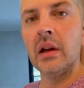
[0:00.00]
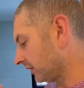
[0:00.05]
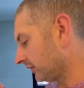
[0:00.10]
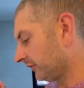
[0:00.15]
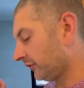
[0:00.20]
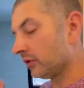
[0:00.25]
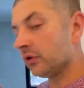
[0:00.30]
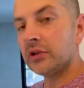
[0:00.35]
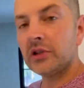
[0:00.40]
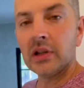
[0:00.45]

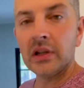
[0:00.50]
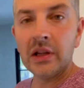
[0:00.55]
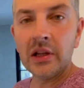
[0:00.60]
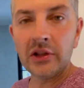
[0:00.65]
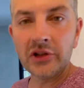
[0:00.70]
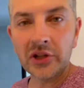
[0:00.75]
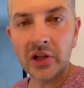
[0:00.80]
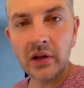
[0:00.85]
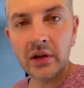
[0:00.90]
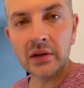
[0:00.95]
Unfortunately,
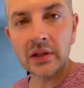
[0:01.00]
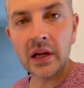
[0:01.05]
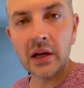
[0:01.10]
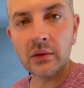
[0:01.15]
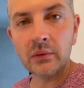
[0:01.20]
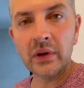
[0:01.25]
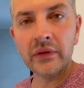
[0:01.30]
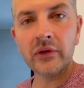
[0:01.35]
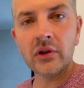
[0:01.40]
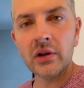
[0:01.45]
it's turned
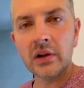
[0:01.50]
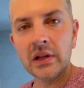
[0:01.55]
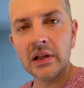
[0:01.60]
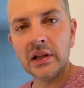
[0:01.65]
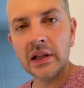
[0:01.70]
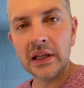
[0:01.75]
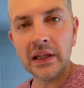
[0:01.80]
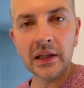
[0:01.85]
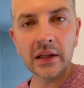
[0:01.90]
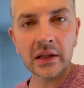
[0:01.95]
out we've got a
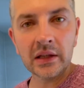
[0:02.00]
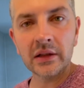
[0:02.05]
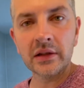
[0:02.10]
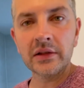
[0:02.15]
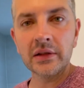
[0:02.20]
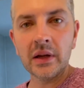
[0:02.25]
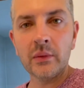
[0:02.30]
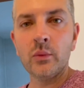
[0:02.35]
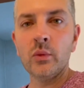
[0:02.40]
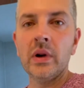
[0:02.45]
leak
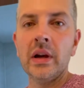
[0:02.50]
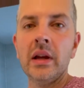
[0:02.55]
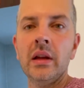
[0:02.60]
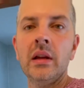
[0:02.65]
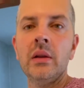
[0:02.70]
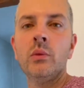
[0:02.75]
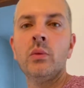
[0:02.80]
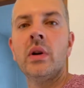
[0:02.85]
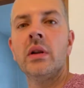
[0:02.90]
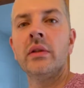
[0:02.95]
somewhere
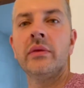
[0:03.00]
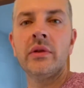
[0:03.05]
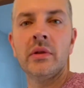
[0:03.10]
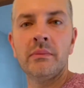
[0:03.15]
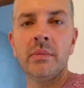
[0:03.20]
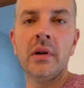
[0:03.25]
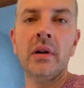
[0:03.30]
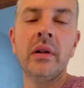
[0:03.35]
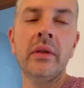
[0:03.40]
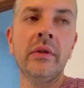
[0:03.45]
in one of the
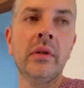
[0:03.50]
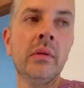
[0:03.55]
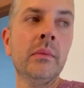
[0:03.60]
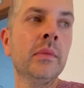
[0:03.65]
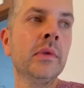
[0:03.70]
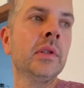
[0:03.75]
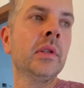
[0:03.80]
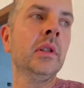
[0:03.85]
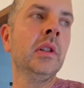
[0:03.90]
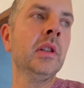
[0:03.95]

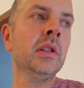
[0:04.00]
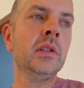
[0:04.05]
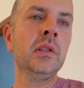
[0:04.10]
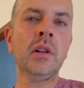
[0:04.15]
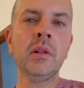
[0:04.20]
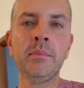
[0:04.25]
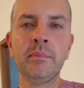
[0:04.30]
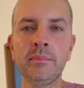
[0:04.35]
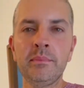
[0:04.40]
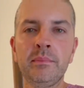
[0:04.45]
bathrooms. It's
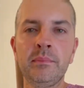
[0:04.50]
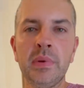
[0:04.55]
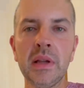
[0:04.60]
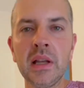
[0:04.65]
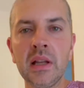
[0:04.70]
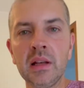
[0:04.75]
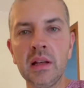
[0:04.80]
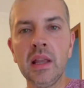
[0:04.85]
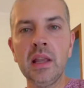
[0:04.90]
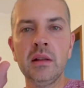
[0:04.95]
not a
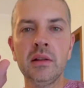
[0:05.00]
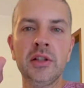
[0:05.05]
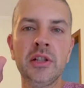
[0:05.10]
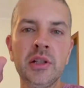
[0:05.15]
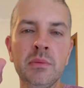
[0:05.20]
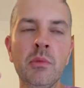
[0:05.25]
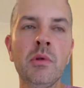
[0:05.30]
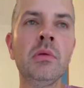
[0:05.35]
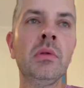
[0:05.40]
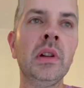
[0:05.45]
big leak, a
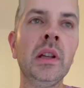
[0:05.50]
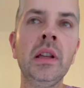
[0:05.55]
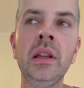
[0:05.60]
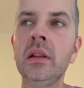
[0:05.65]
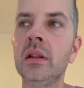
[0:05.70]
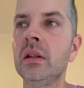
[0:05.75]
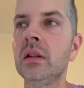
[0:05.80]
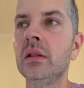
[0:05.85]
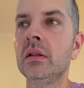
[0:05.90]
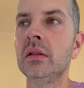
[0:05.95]
small
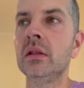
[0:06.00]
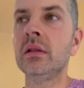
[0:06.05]
leak.